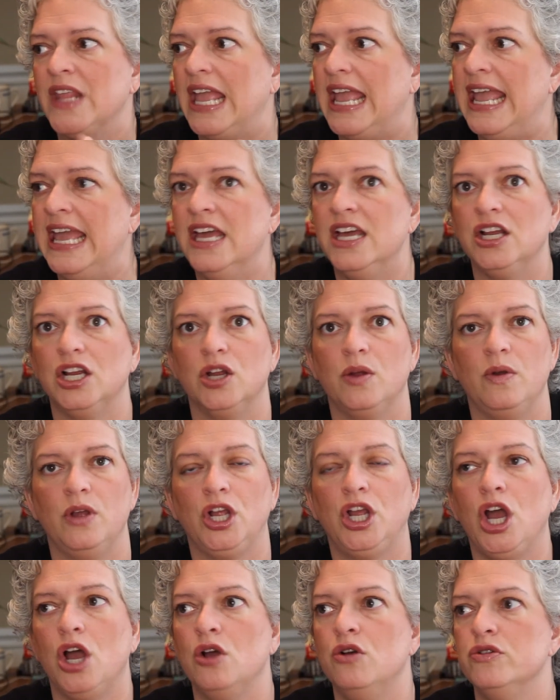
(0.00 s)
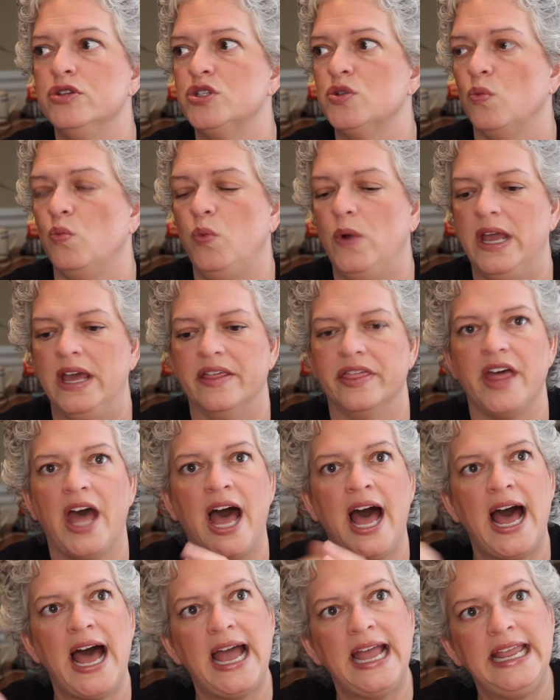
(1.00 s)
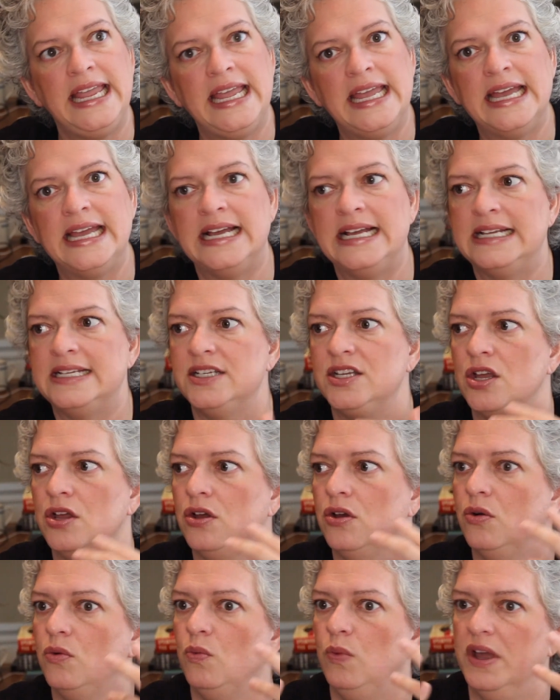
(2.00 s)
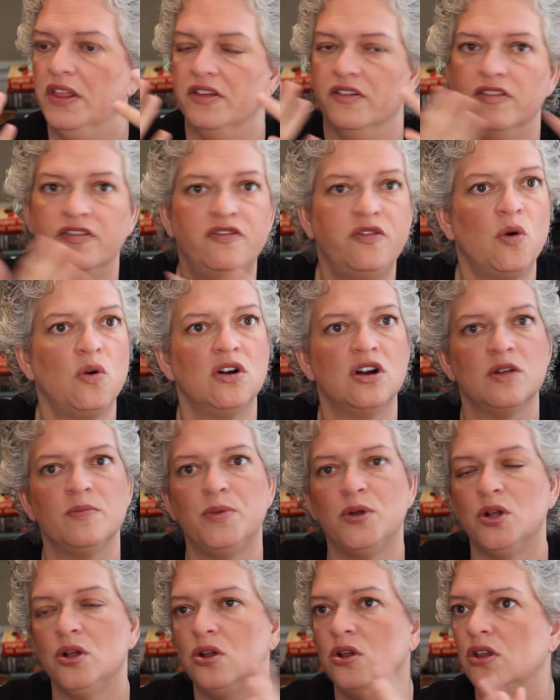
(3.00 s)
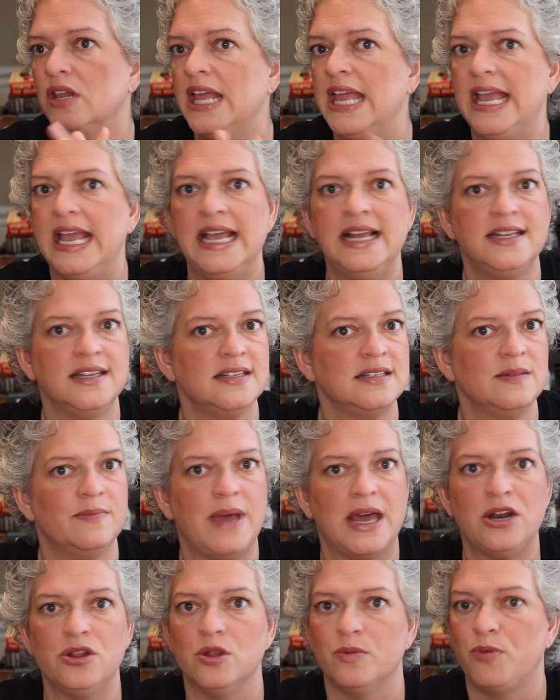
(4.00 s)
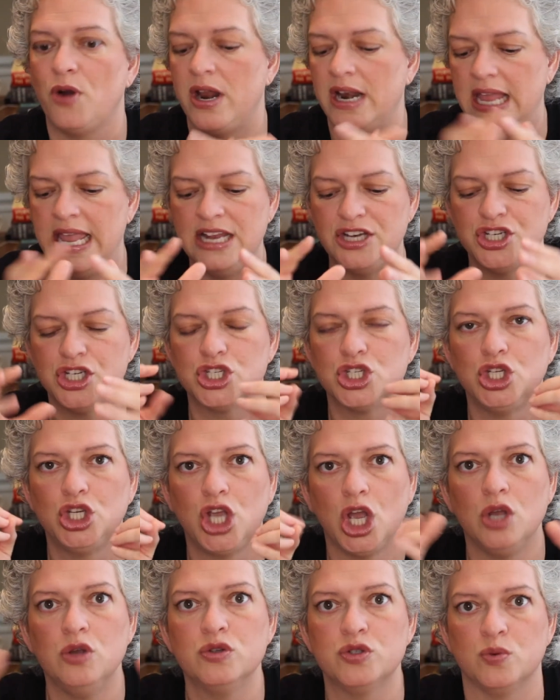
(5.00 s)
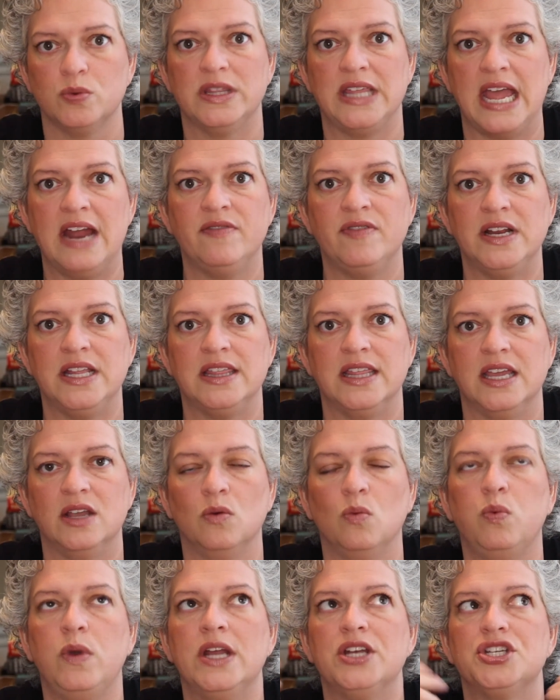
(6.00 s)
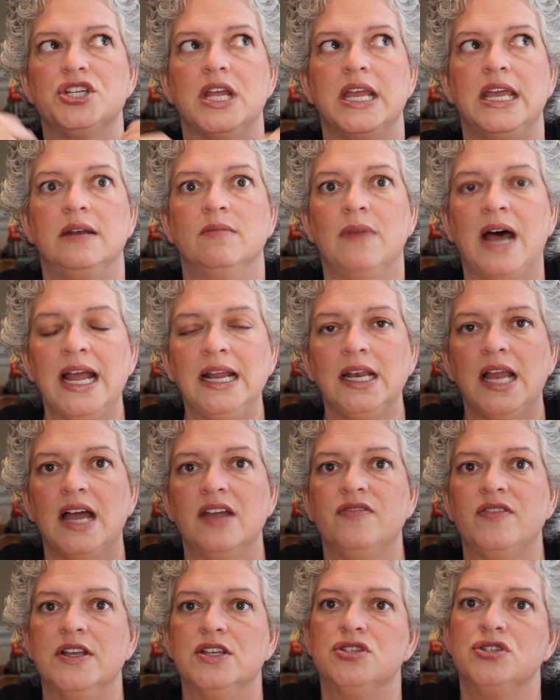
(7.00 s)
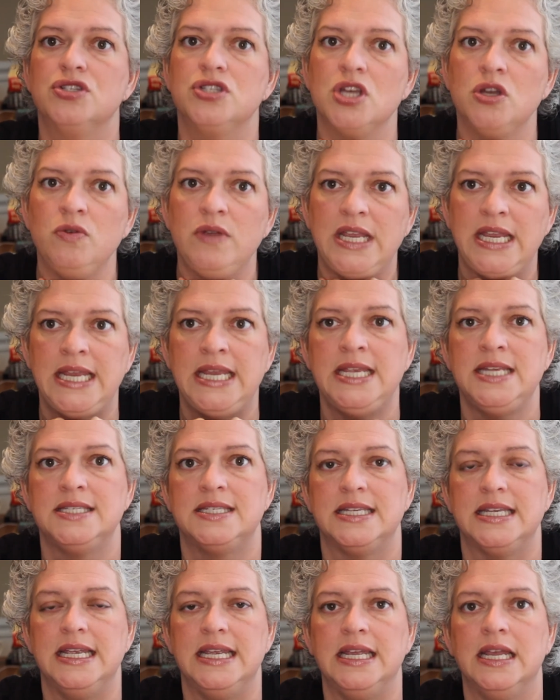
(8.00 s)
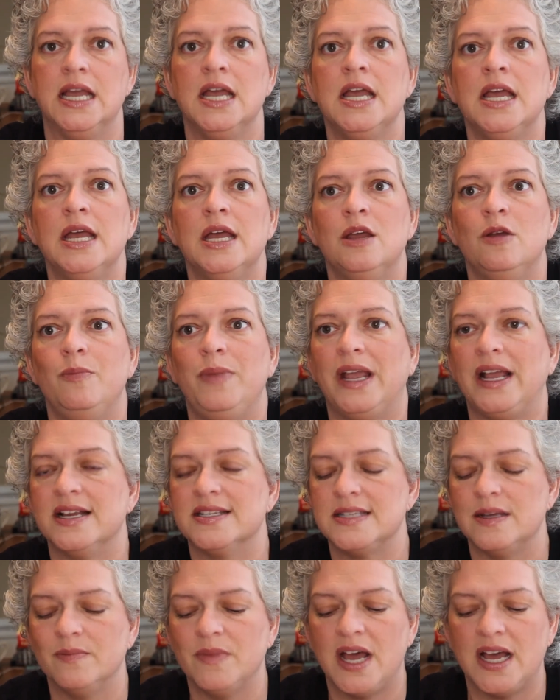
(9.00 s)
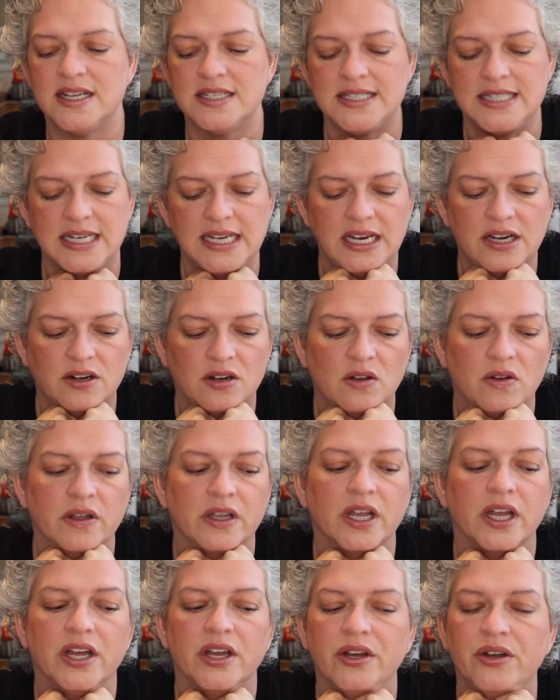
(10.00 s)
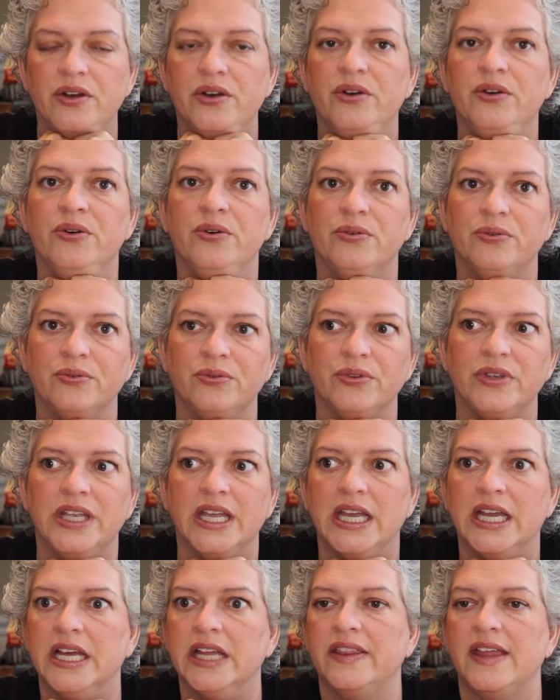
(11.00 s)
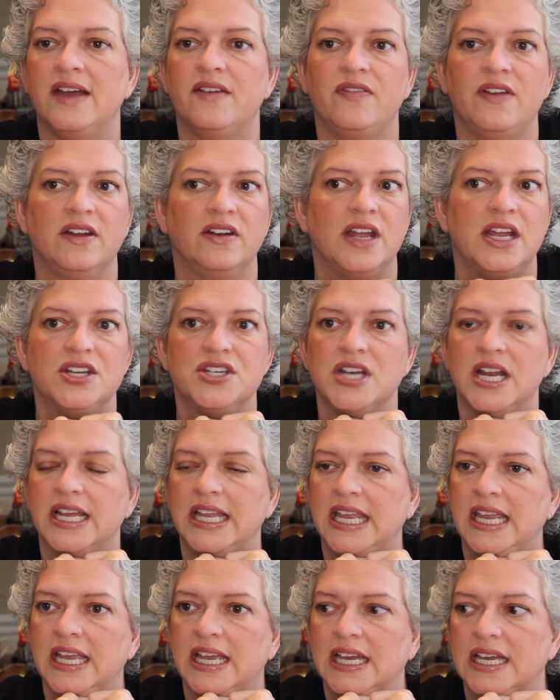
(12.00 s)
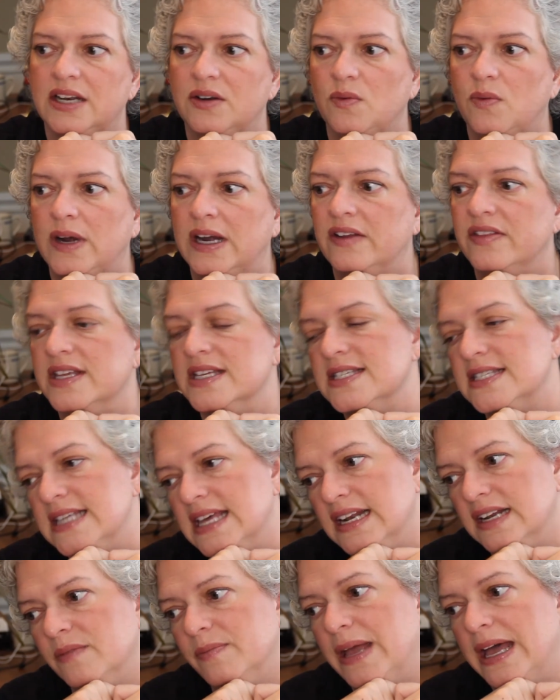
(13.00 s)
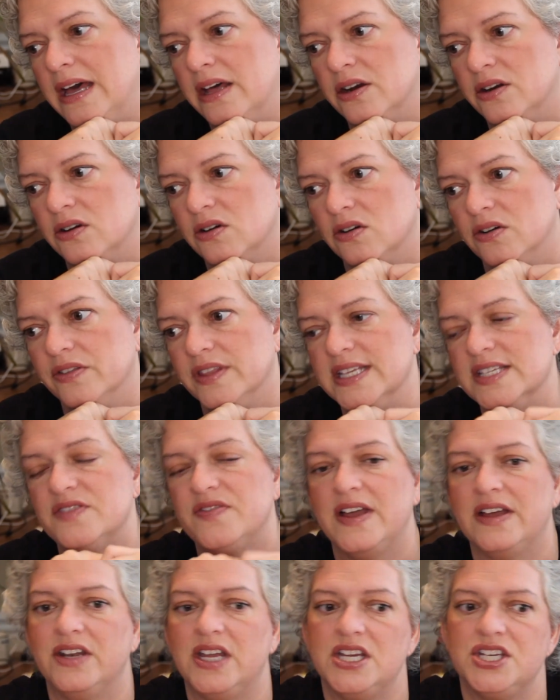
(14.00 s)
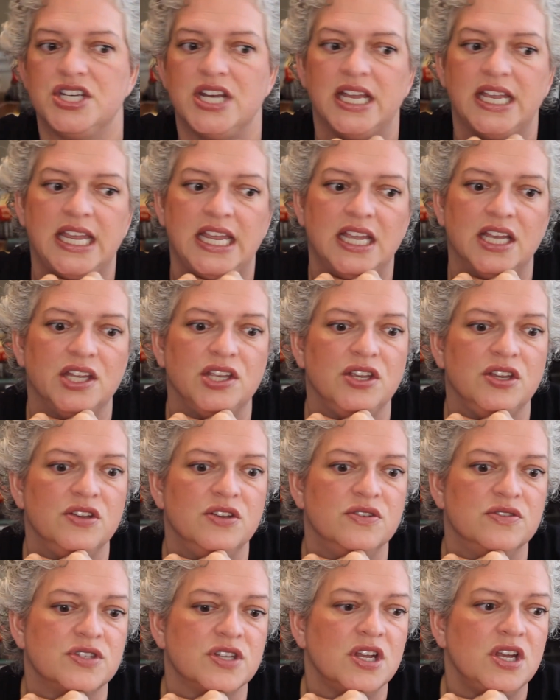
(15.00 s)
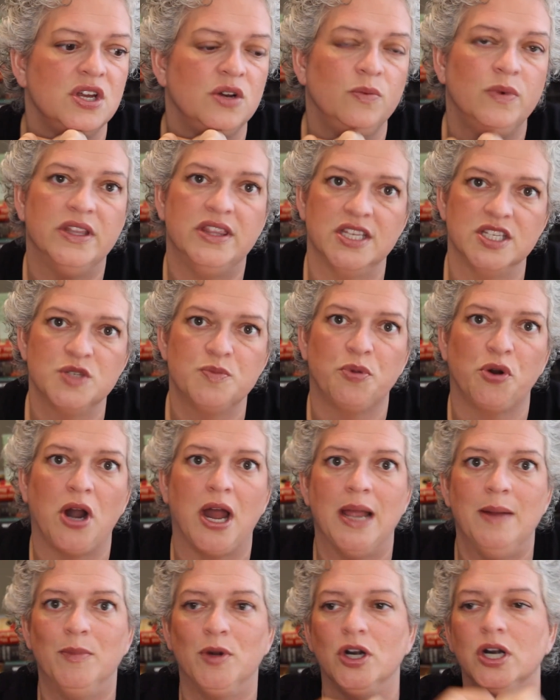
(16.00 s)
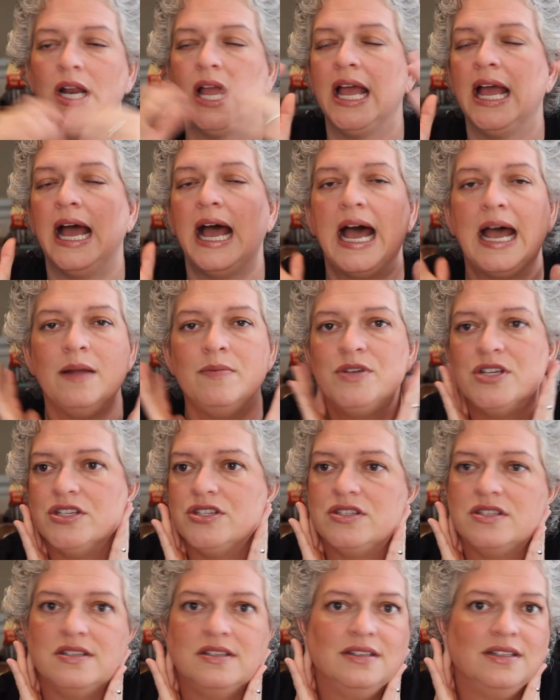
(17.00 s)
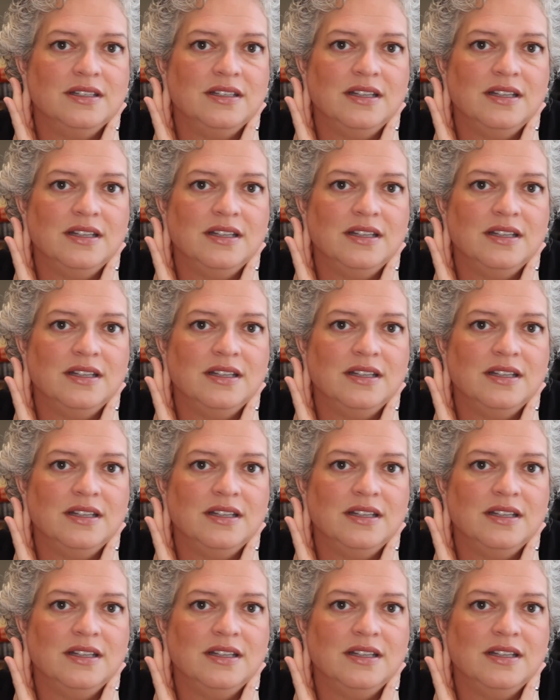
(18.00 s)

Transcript: It goes with high-end, with affordable. It doesn't matter the product, it just goes with everything, which in my life is so easy because I'm not sitting here going, oh yeah, that foundation, I can't wear this setting powder, or this foundation I can't use with this primer. I'm just